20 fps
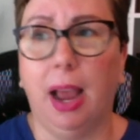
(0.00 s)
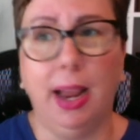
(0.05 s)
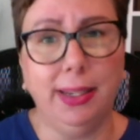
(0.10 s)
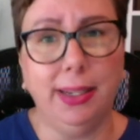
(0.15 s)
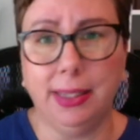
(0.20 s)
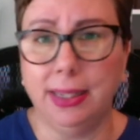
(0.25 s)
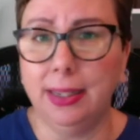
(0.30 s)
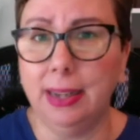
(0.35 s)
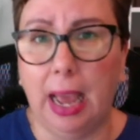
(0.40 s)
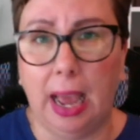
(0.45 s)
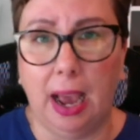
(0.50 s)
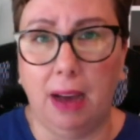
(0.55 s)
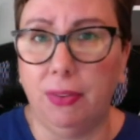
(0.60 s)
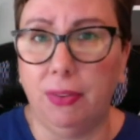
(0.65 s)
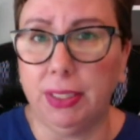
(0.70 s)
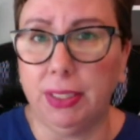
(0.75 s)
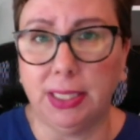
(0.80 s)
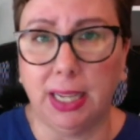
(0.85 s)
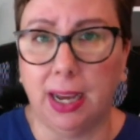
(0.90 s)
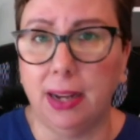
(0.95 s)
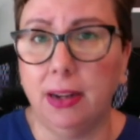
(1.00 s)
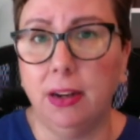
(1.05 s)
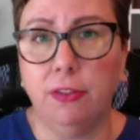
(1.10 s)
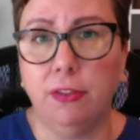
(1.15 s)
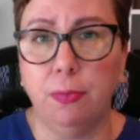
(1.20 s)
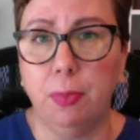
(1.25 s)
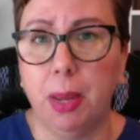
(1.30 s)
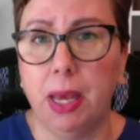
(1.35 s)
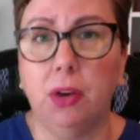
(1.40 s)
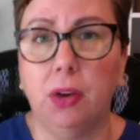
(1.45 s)
didn't have a ton
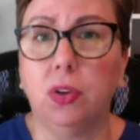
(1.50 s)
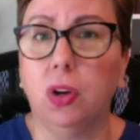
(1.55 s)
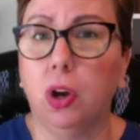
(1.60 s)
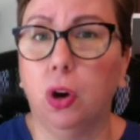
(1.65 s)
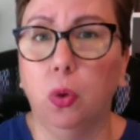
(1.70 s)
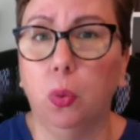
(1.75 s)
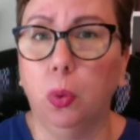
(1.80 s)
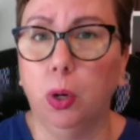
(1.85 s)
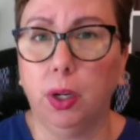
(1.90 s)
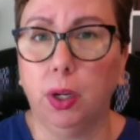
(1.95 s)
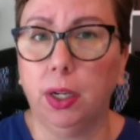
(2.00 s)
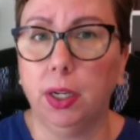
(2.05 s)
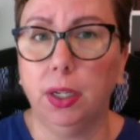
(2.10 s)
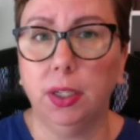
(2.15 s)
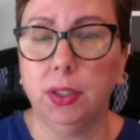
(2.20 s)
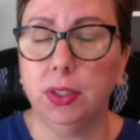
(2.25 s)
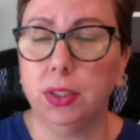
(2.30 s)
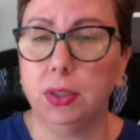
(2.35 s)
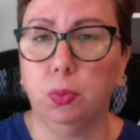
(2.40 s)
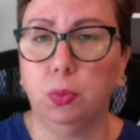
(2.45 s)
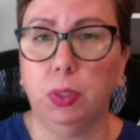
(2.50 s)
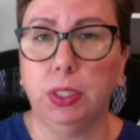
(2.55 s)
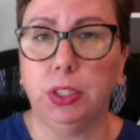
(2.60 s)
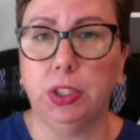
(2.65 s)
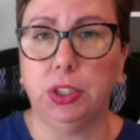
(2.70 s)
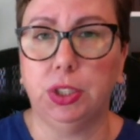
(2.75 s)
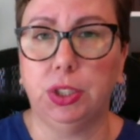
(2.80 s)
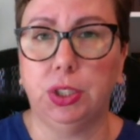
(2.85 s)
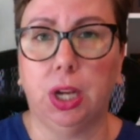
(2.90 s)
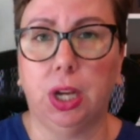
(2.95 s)
of male coworkers,
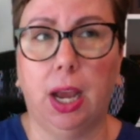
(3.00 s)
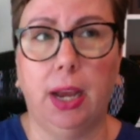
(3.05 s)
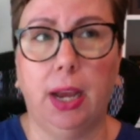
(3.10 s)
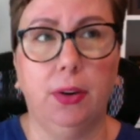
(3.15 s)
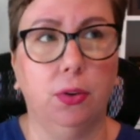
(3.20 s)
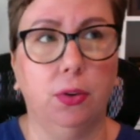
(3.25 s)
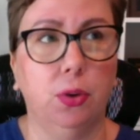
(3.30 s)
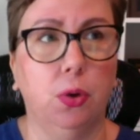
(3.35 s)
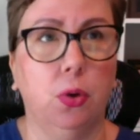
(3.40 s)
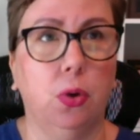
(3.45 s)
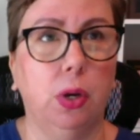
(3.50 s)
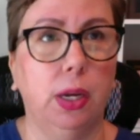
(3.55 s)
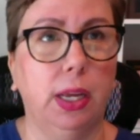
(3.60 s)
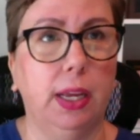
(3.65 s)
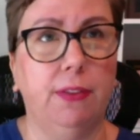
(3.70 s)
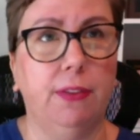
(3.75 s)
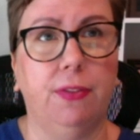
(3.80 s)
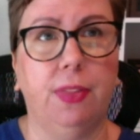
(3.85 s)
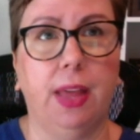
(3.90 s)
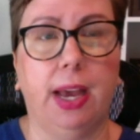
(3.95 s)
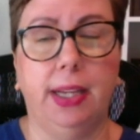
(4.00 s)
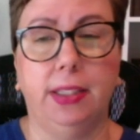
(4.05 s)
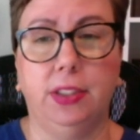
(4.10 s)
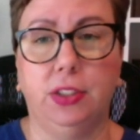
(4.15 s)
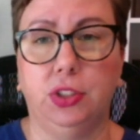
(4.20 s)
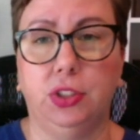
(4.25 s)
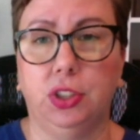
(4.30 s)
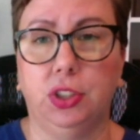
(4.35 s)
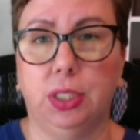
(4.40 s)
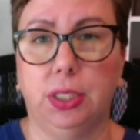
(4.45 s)
which I don't know if
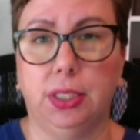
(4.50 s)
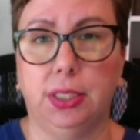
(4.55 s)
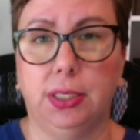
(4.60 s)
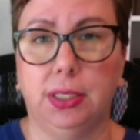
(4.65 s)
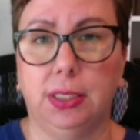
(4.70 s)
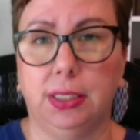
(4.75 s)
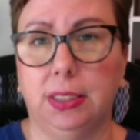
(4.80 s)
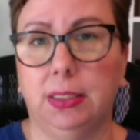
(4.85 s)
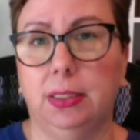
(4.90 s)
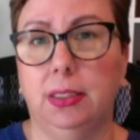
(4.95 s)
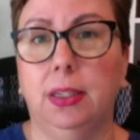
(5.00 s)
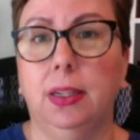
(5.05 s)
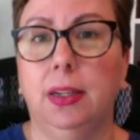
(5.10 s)
that's just,